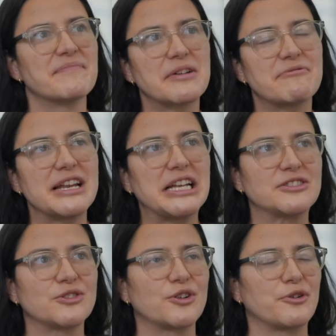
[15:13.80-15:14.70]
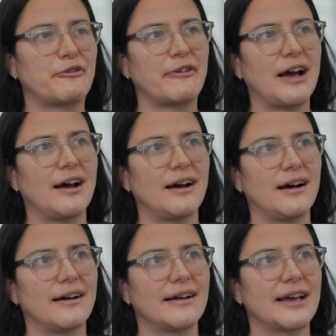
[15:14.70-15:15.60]
really sort of
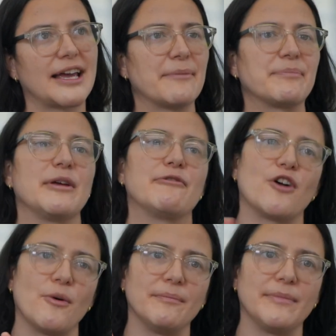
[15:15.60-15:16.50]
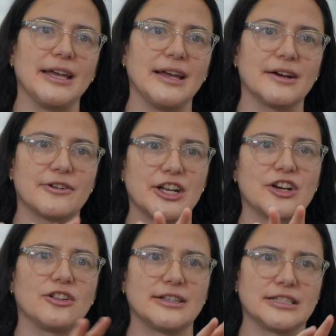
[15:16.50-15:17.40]
kept me from being
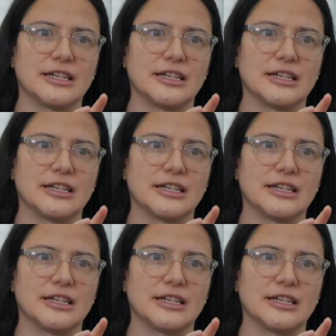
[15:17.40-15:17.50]
critical in